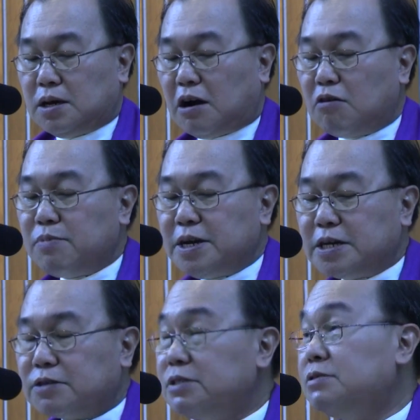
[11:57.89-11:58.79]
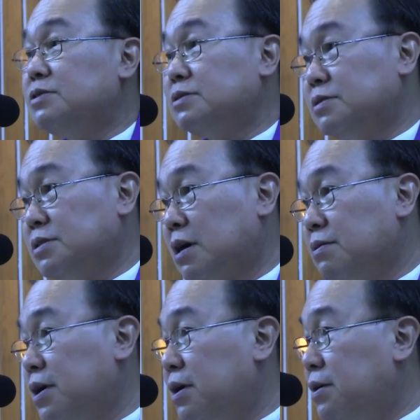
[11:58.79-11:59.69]
How many Christians are
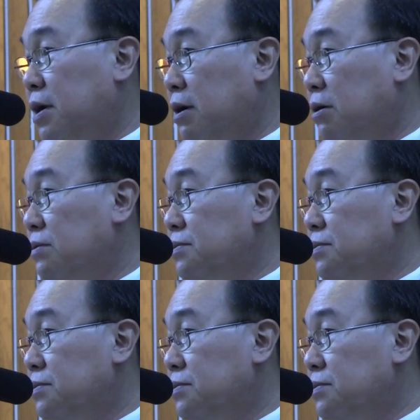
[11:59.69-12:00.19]
there now?